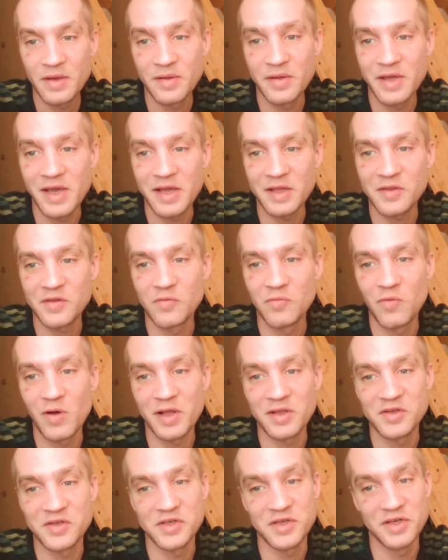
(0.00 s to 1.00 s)
Yet
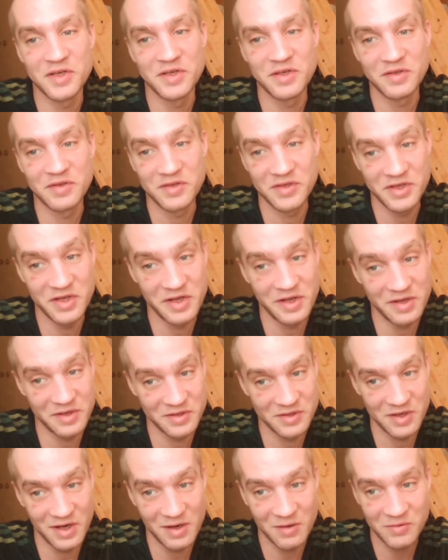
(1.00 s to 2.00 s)
when she
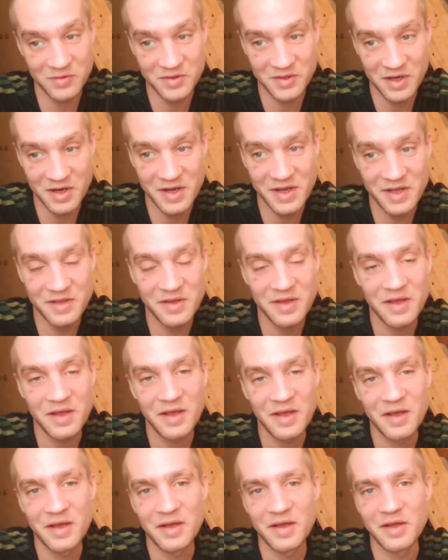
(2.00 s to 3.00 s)
is outside,
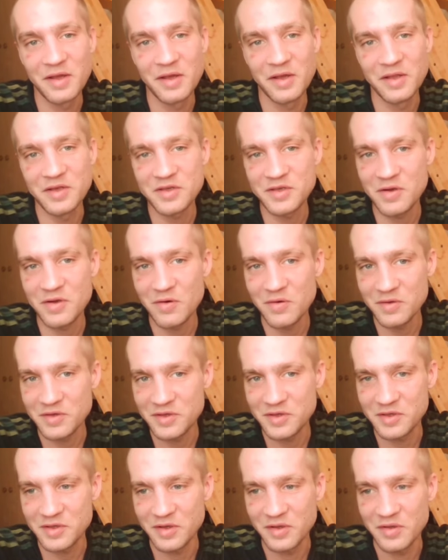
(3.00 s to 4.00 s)
it is
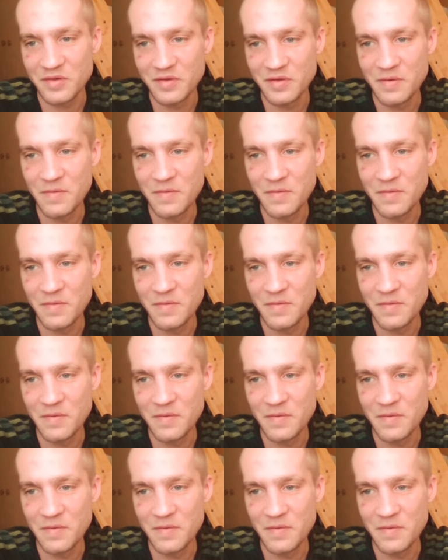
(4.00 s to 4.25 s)
constant.